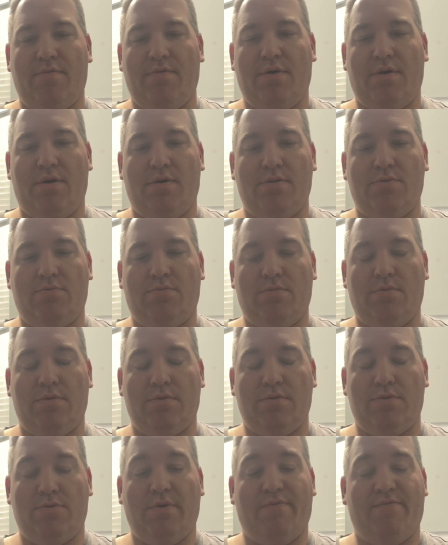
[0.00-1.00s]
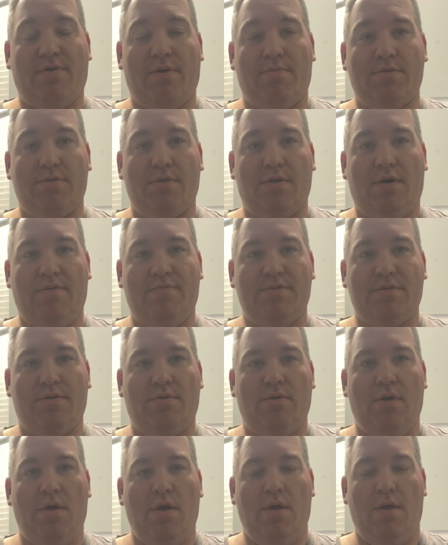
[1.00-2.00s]
25% off.
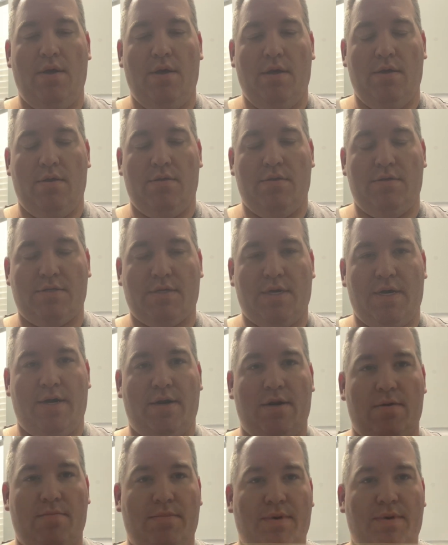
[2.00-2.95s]
So this guy ended up